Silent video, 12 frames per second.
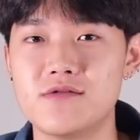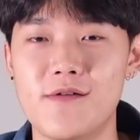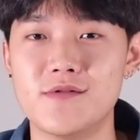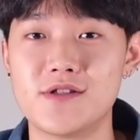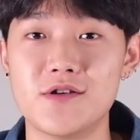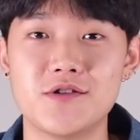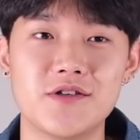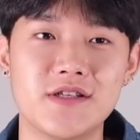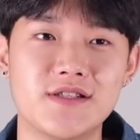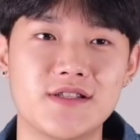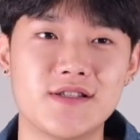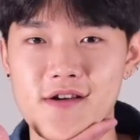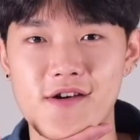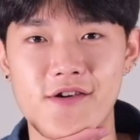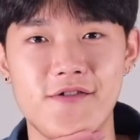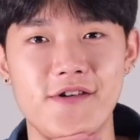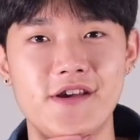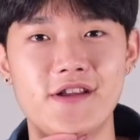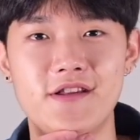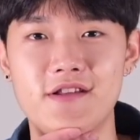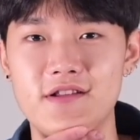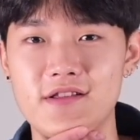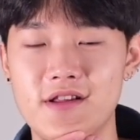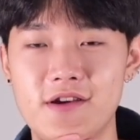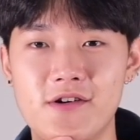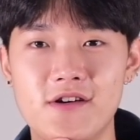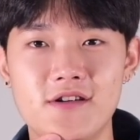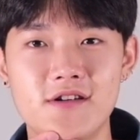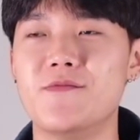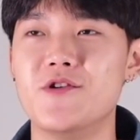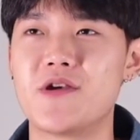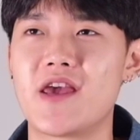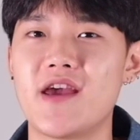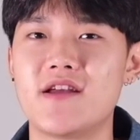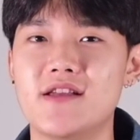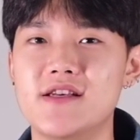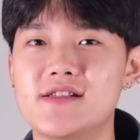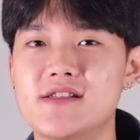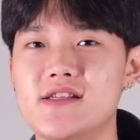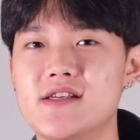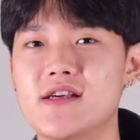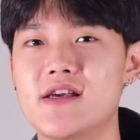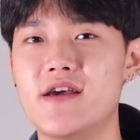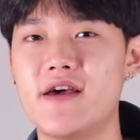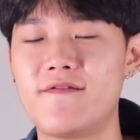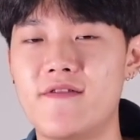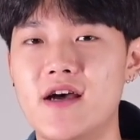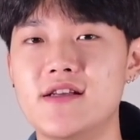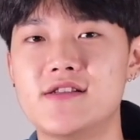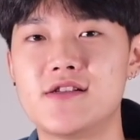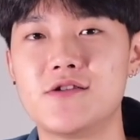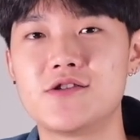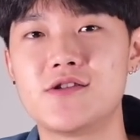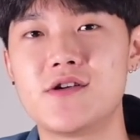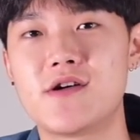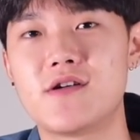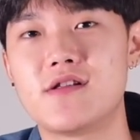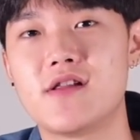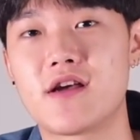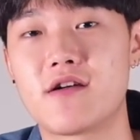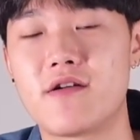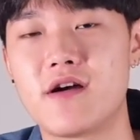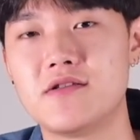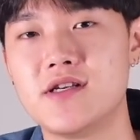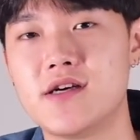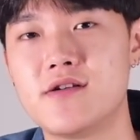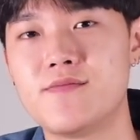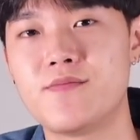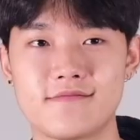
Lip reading: Soju is Korean liquor. You can't easily find soju like around Yale.